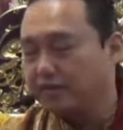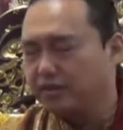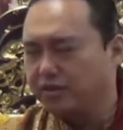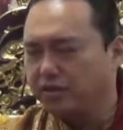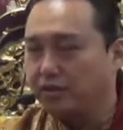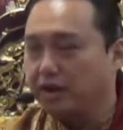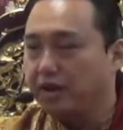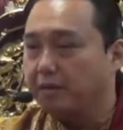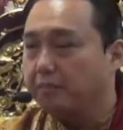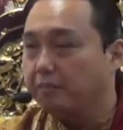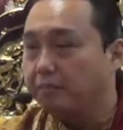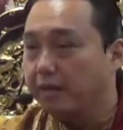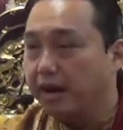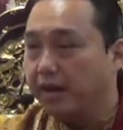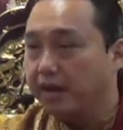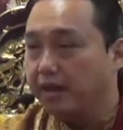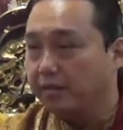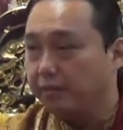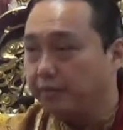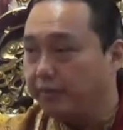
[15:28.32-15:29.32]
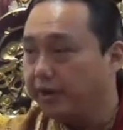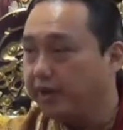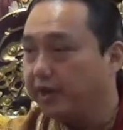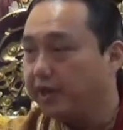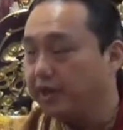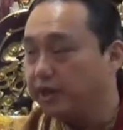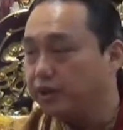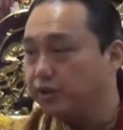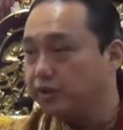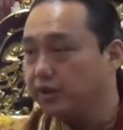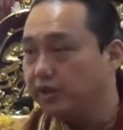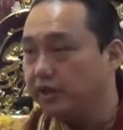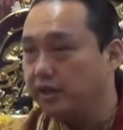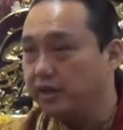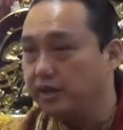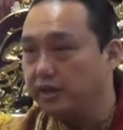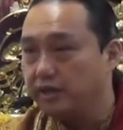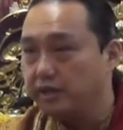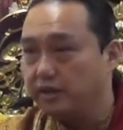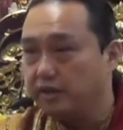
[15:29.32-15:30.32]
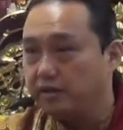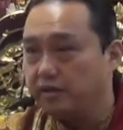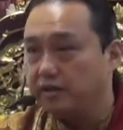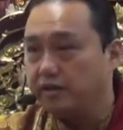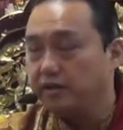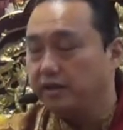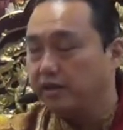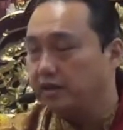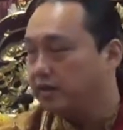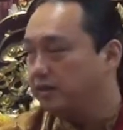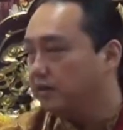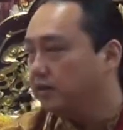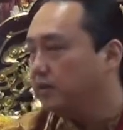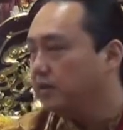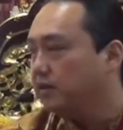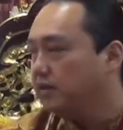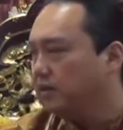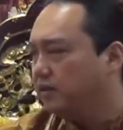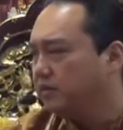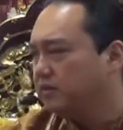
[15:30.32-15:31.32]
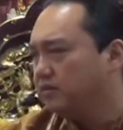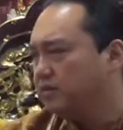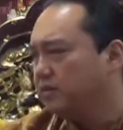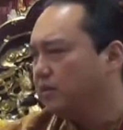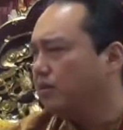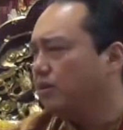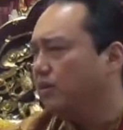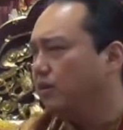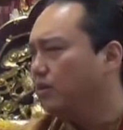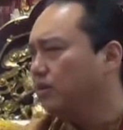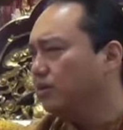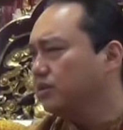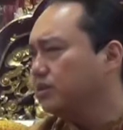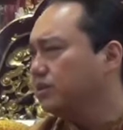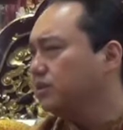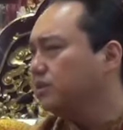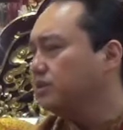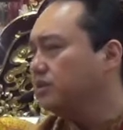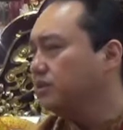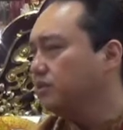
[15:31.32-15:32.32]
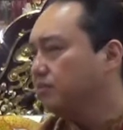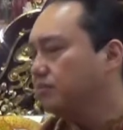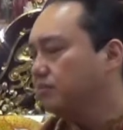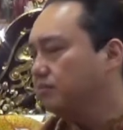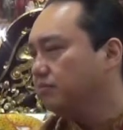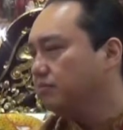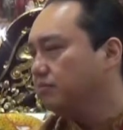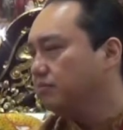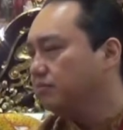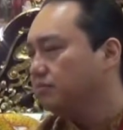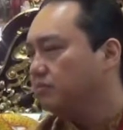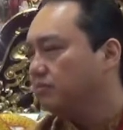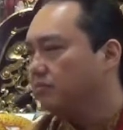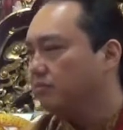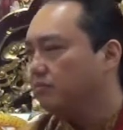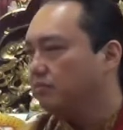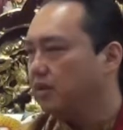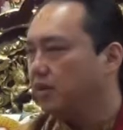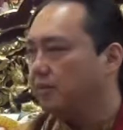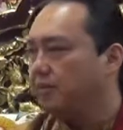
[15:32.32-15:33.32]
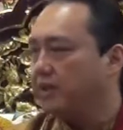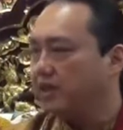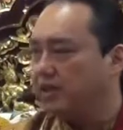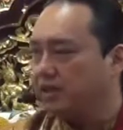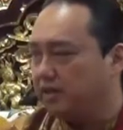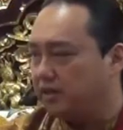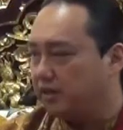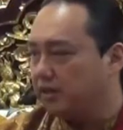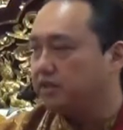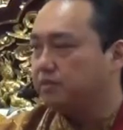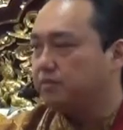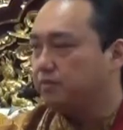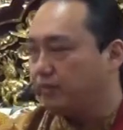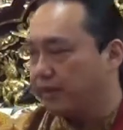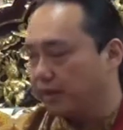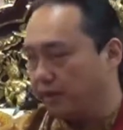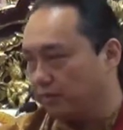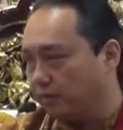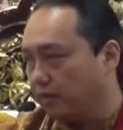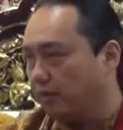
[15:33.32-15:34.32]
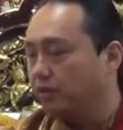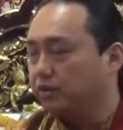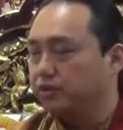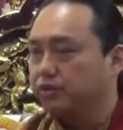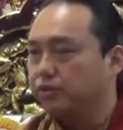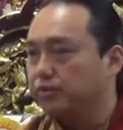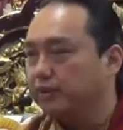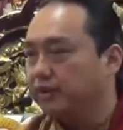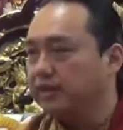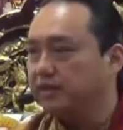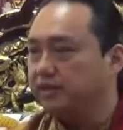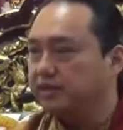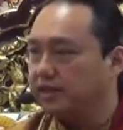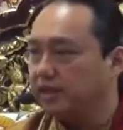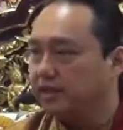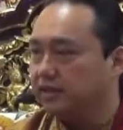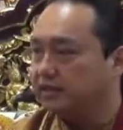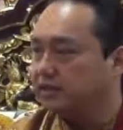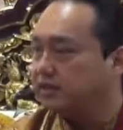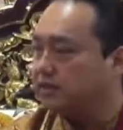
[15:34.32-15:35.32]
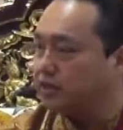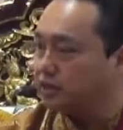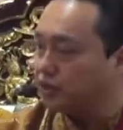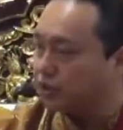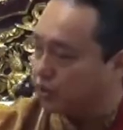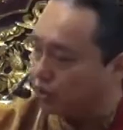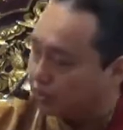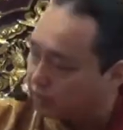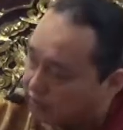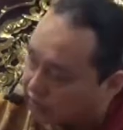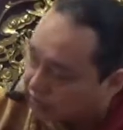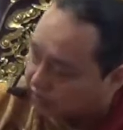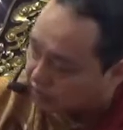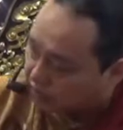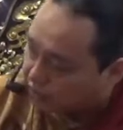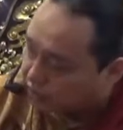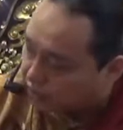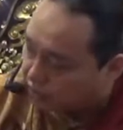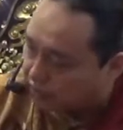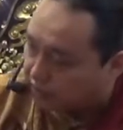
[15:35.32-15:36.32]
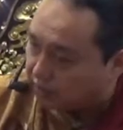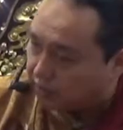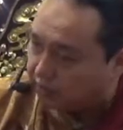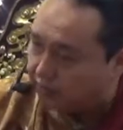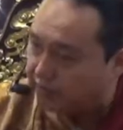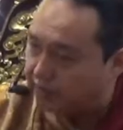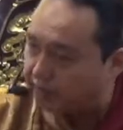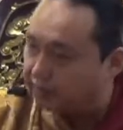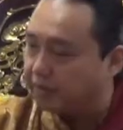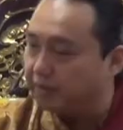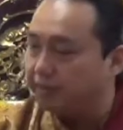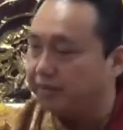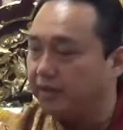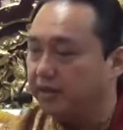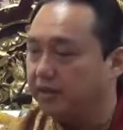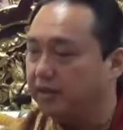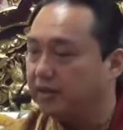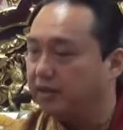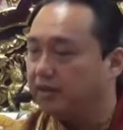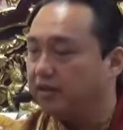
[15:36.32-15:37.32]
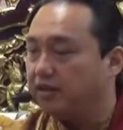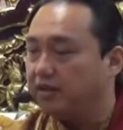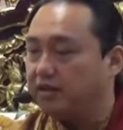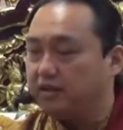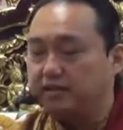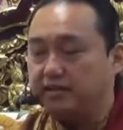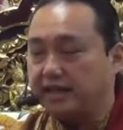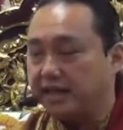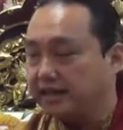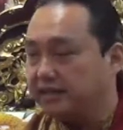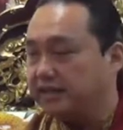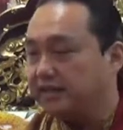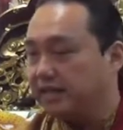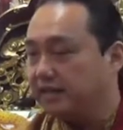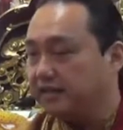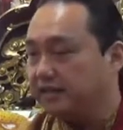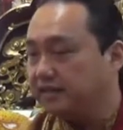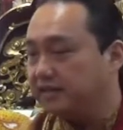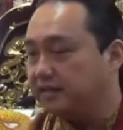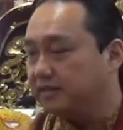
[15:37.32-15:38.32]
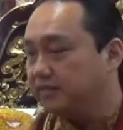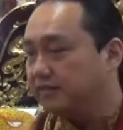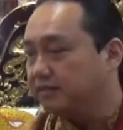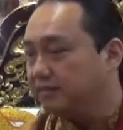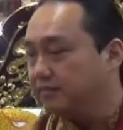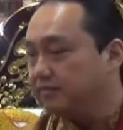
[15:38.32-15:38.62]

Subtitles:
You can buy a brake actually. It's going to cost, maybe this brake will cost 20 cents. The shorter brake maybe 10 cents.